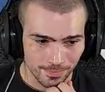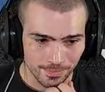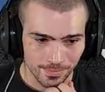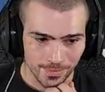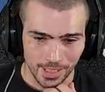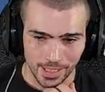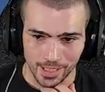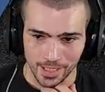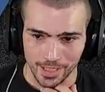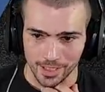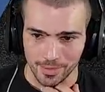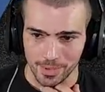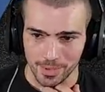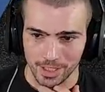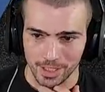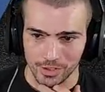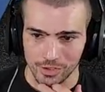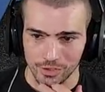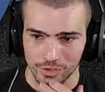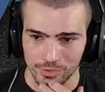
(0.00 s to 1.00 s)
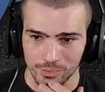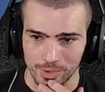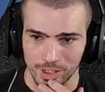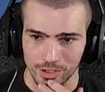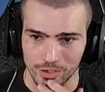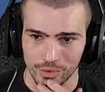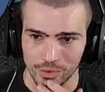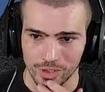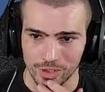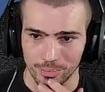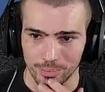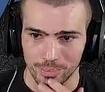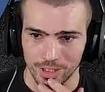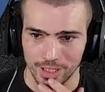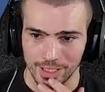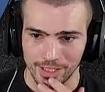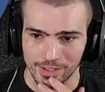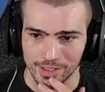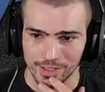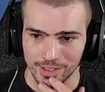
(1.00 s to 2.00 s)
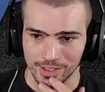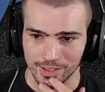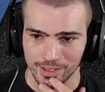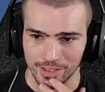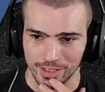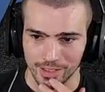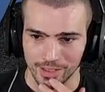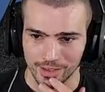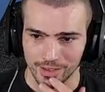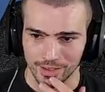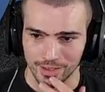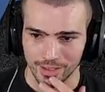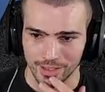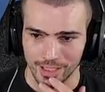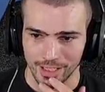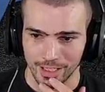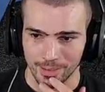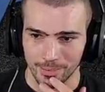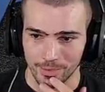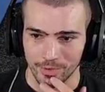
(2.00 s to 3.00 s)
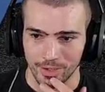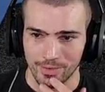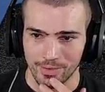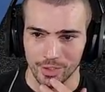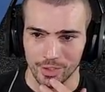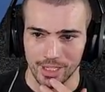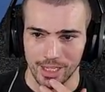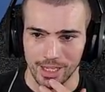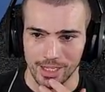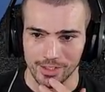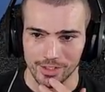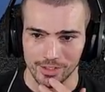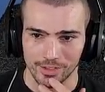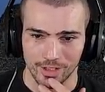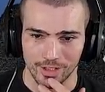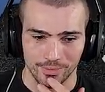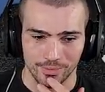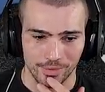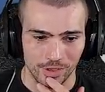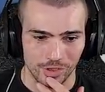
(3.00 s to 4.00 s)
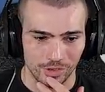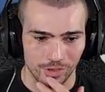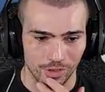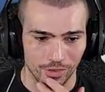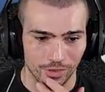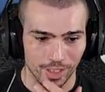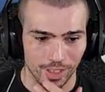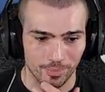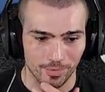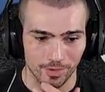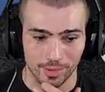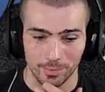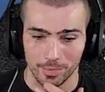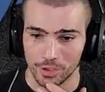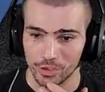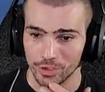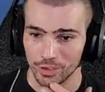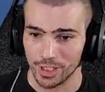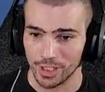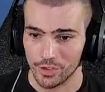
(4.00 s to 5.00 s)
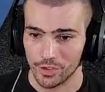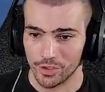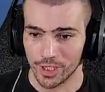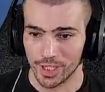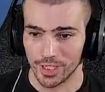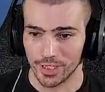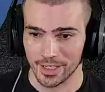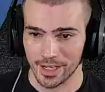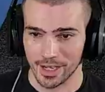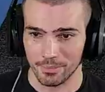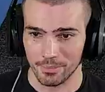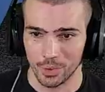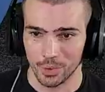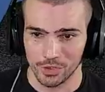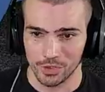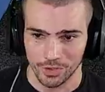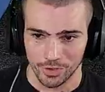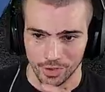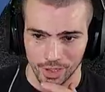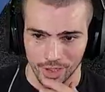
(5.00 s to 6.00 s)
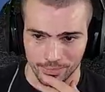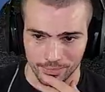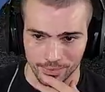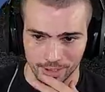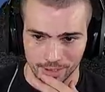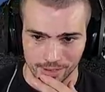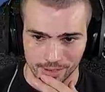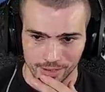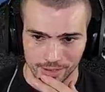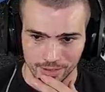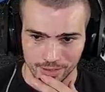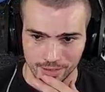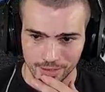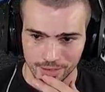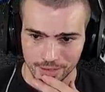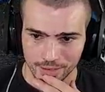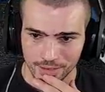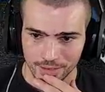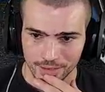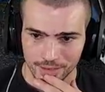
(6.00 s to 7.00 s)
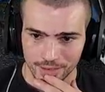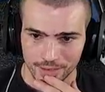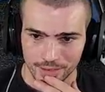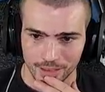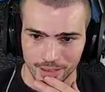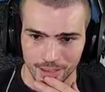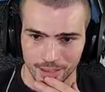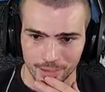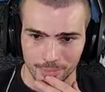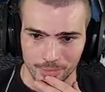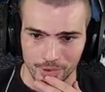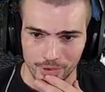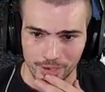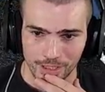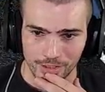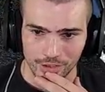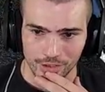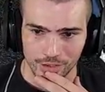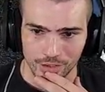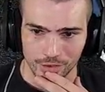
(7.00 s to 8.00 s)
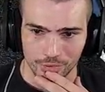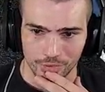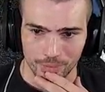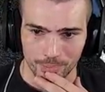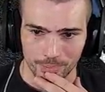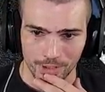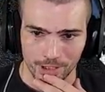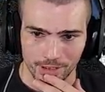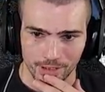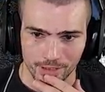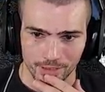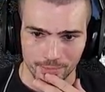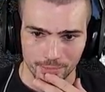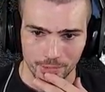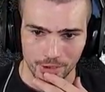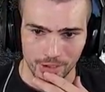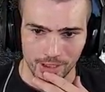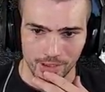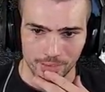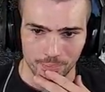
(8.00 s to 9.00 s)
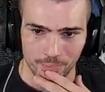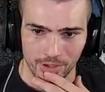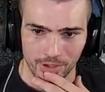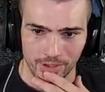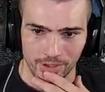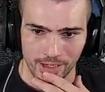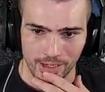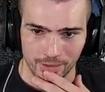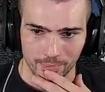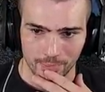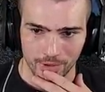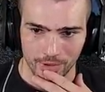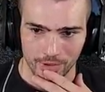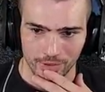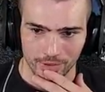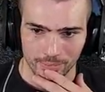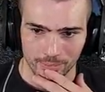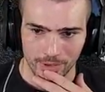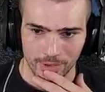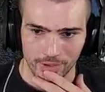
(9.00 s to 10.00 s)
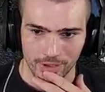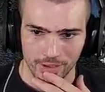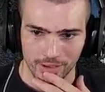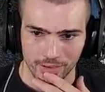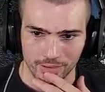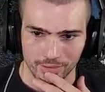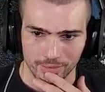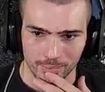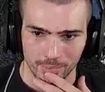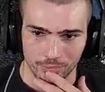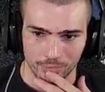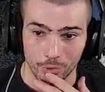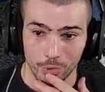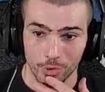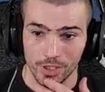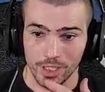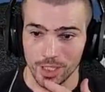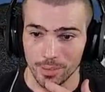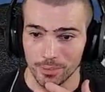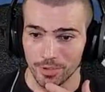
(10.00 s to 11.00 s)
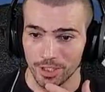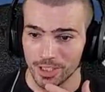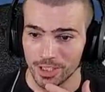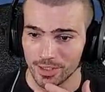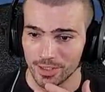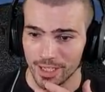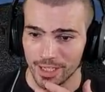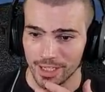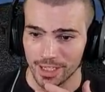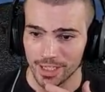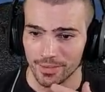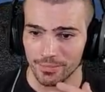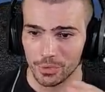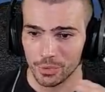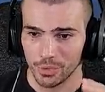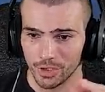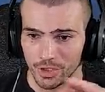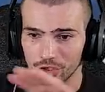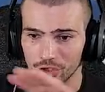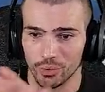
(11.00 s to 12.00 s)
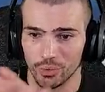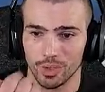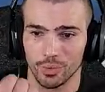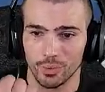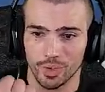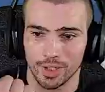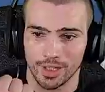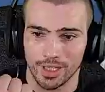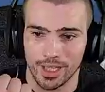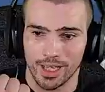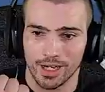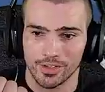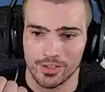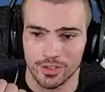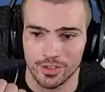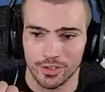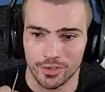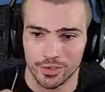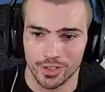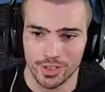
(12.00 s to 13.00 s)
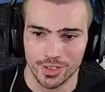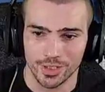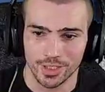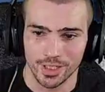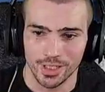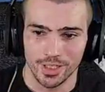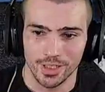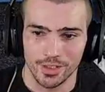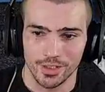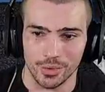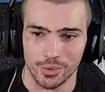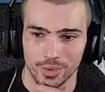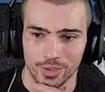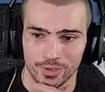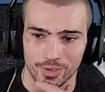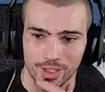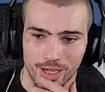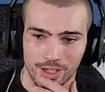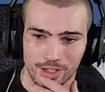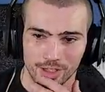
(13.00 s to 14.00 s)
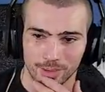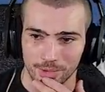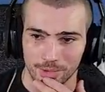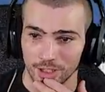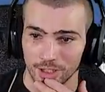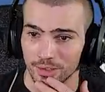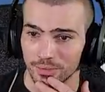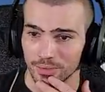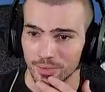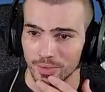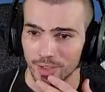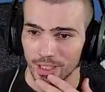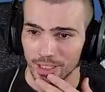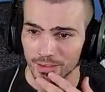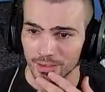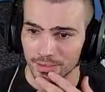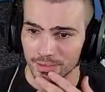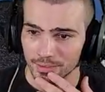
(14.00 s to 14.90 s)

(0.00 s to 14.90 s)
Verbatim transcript: And because you're being so complacent in letting him grab your legs and stuff, it's already prematurely shutting down most of your offense. Um, that's a good grip right there. Okay, very down, very, down. Before he could bring his leg in, if you could have two on one that as an underhook, you would have got something off of that.